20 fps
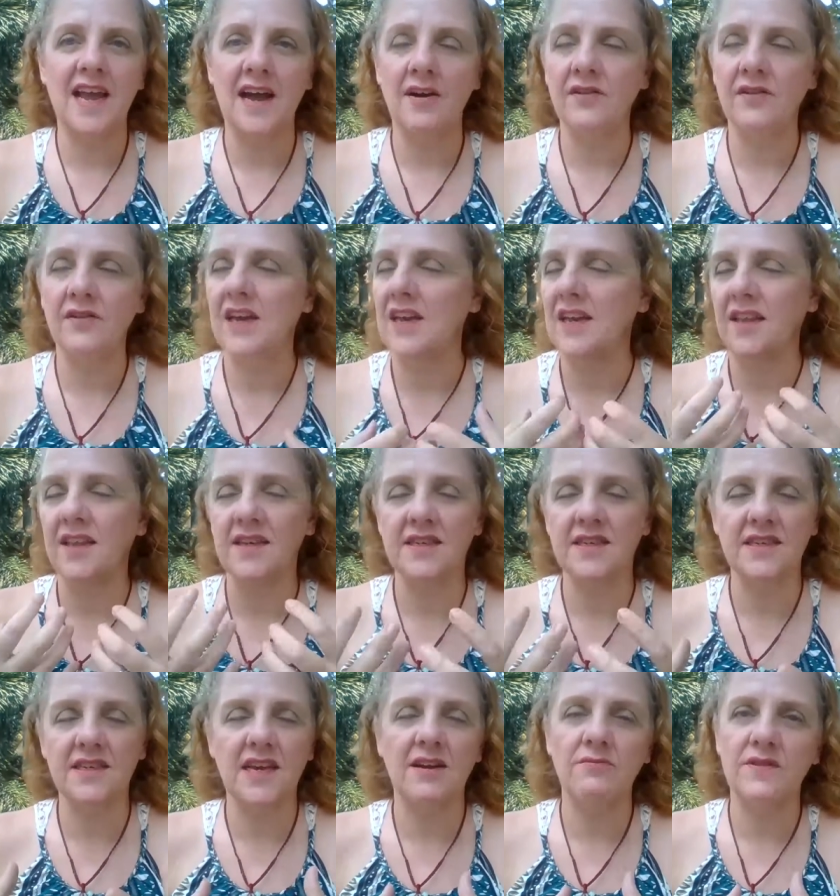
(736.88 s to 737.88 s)
out, getting
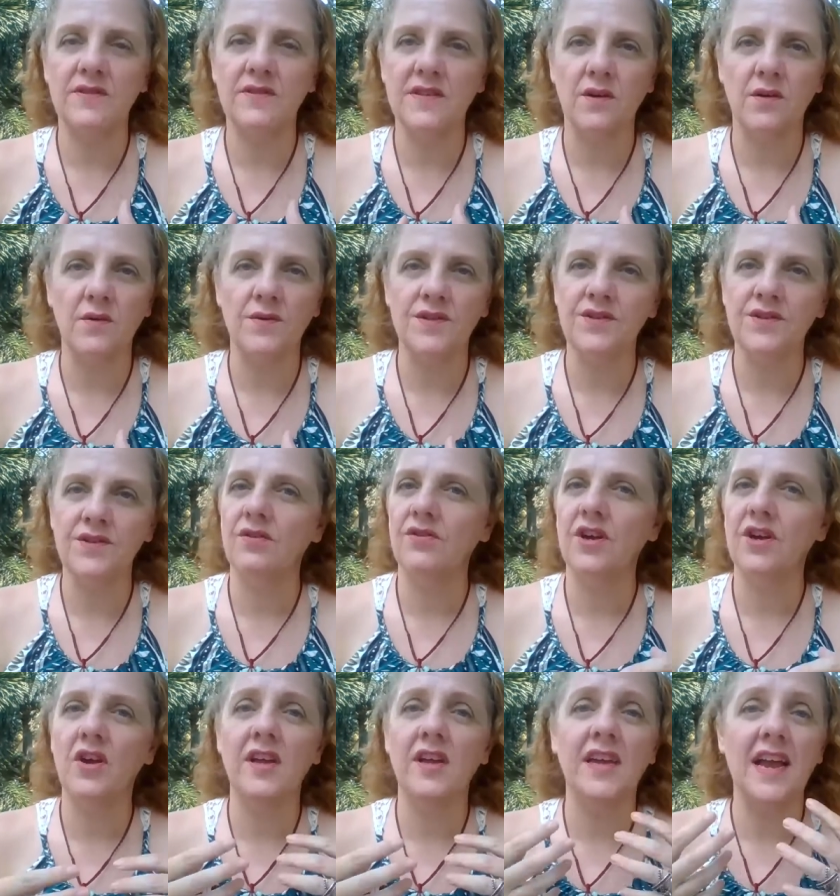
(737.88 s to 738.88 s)
the same results,
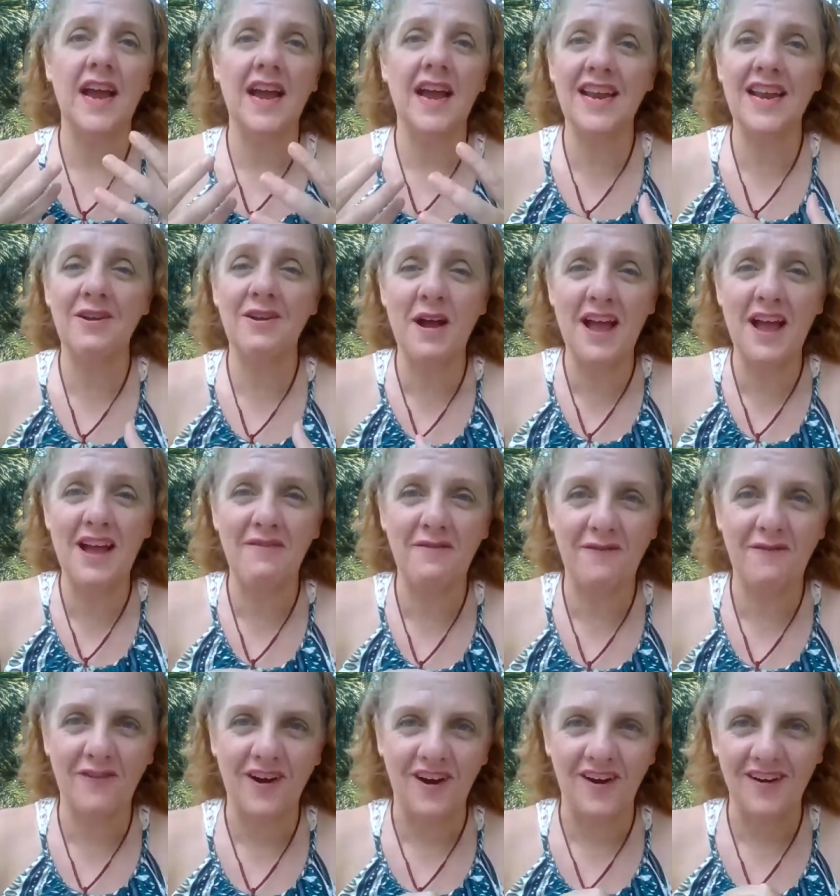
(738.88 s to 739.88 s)
not going anywhere
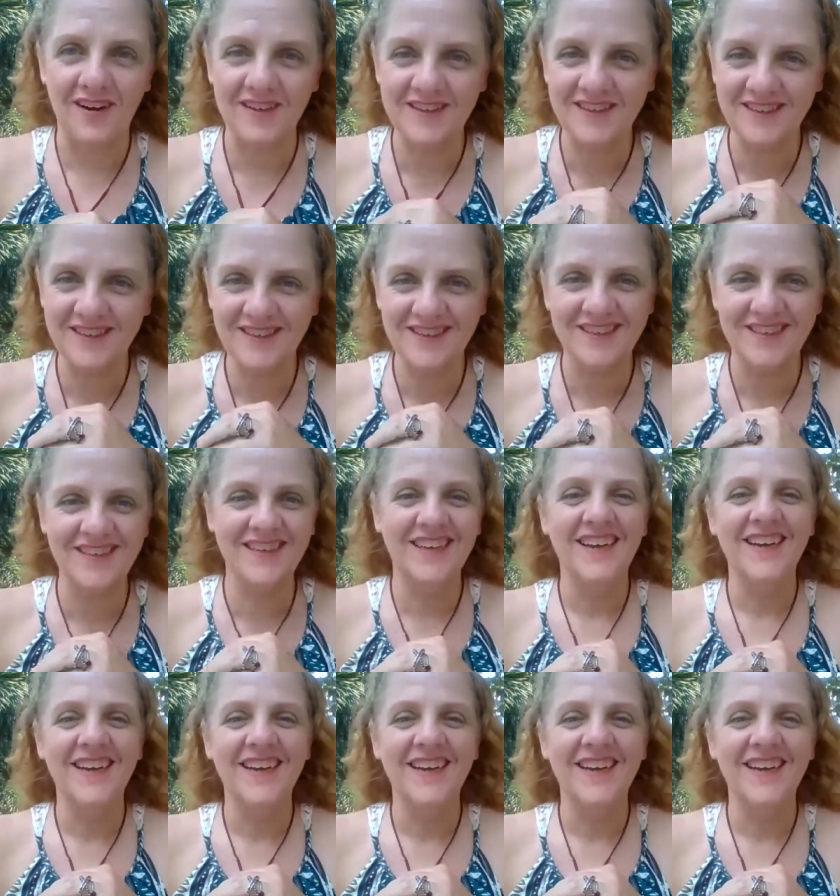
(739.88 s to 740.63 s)
fast.